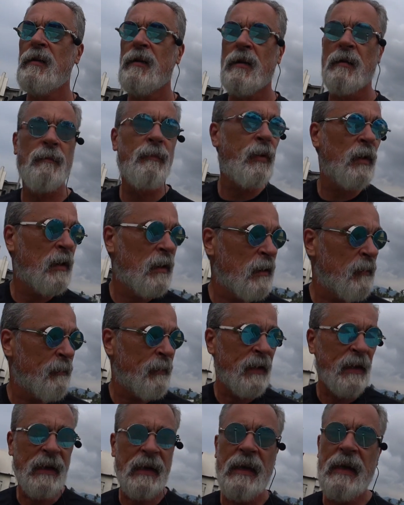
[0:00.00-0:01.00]
you can put a little
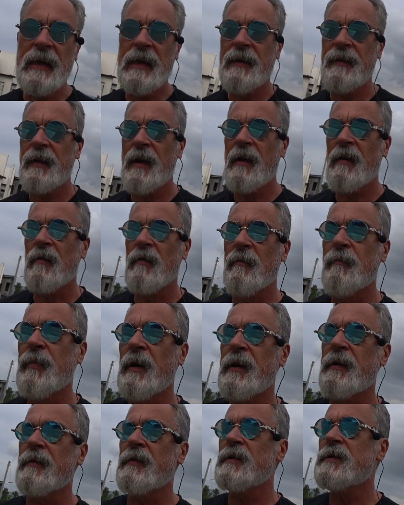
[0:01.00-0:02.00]
bit of ghee in there or
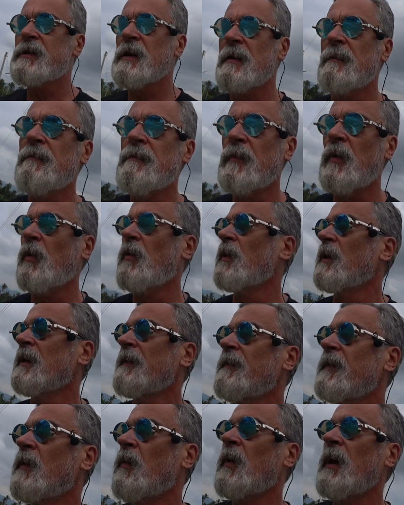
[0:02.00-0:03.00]
butter or something,
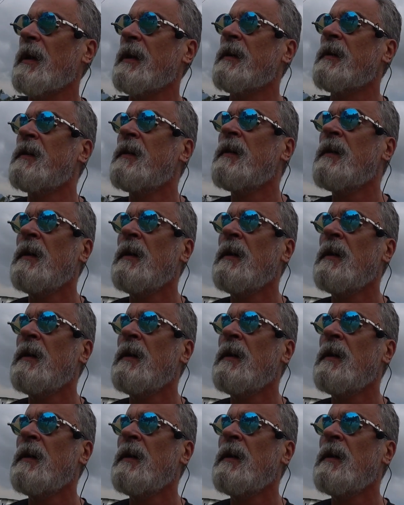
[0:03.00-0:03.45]
oil if you want,